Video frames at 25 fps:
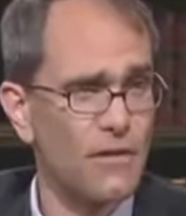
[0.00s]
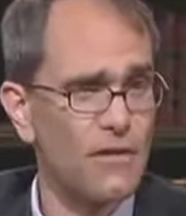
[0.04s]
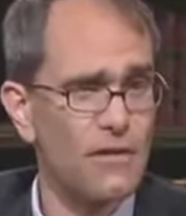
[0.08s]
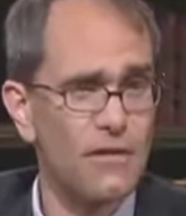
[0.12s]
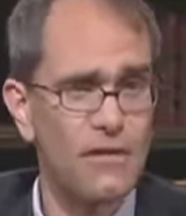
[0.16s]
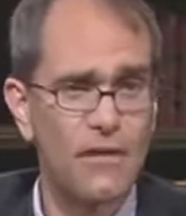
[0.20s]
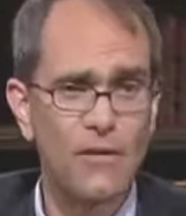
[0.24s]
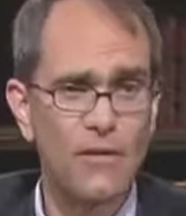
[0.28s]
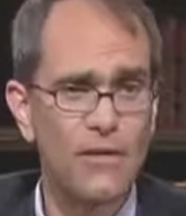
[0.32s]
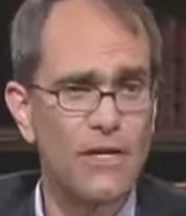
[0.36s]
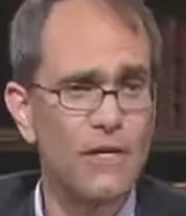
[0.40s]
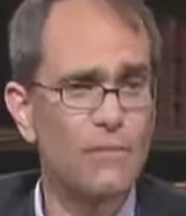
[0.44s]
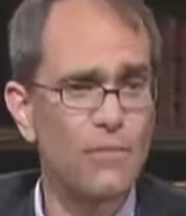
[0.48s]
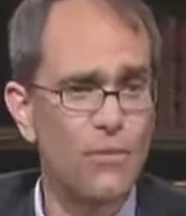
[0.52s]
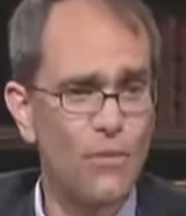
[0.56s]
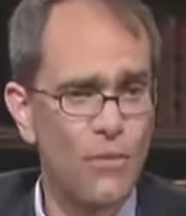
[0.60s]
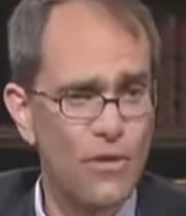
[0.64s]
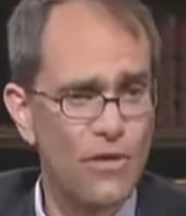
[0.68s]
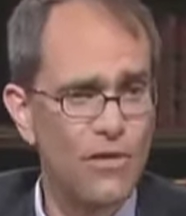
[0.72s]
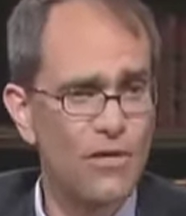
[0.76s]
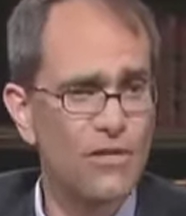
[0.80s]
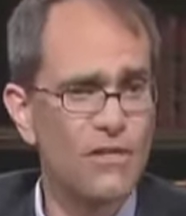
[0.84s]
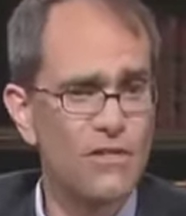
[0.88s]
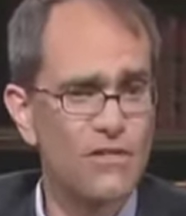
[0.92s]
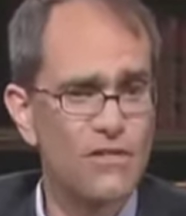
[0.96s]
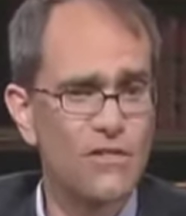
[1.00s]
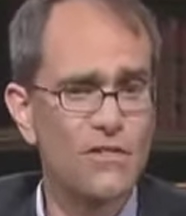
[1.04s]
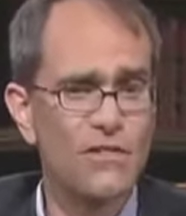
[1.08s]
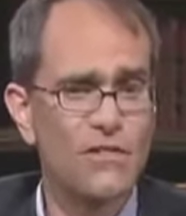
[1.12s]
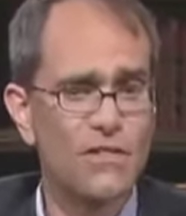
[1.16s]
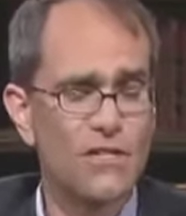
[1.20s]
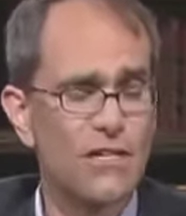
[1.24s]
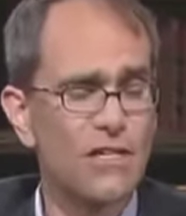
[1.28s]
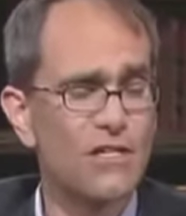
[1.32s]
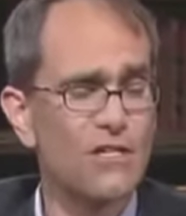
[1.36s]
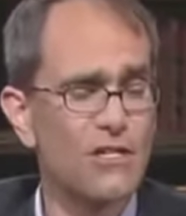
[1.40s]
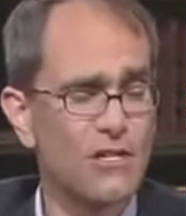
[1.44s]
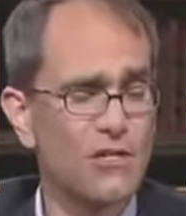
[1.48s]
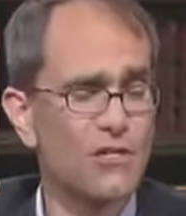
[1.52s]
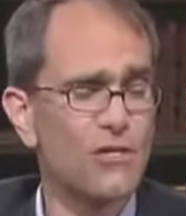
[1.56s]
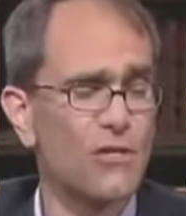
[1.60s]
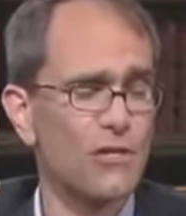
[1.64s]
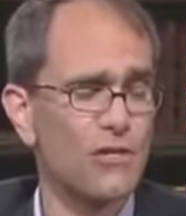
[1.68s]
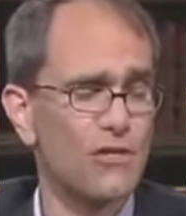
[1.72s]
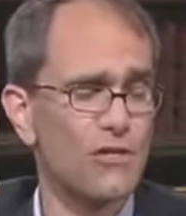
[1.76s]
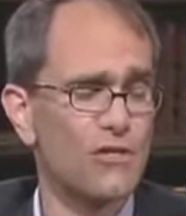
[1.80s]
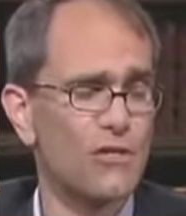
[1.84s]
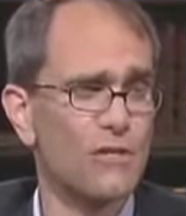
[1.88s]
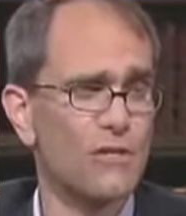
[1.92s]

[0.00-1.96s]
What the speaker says: No, he pointed us to the teaching church.